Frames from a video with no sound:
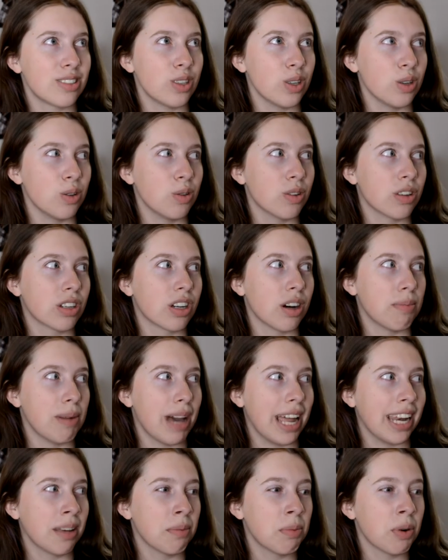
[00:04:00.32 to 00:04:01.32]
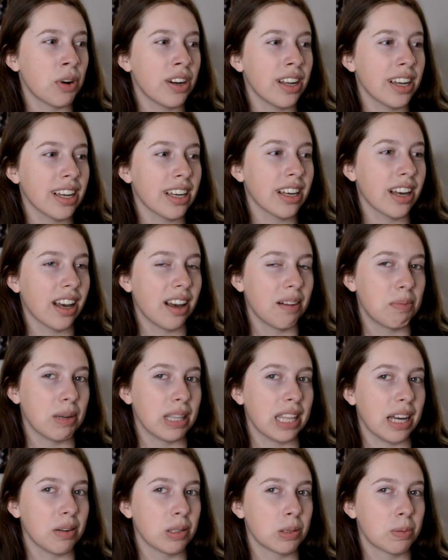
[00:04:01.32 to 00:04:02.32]
to go penny boarding, but
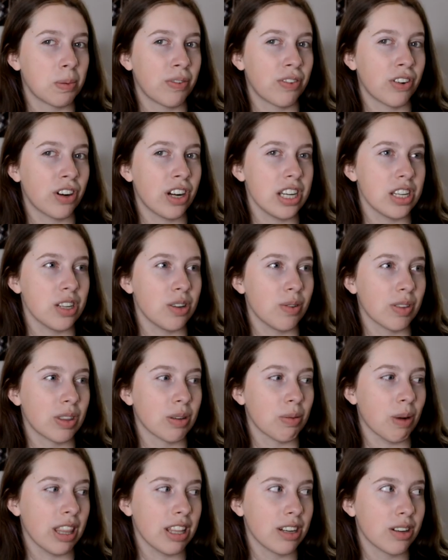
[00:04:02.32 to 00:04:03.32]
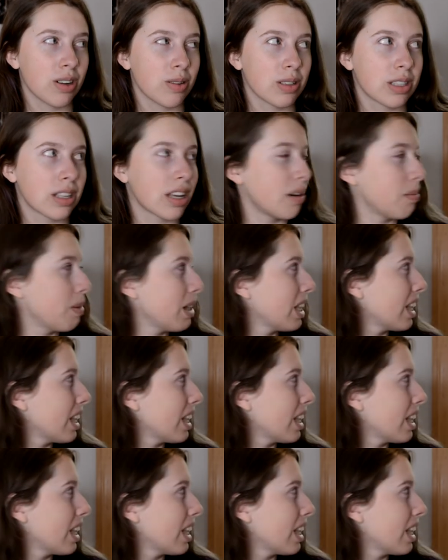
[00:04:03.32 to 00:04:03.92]
that was before I knew what the weather was going to be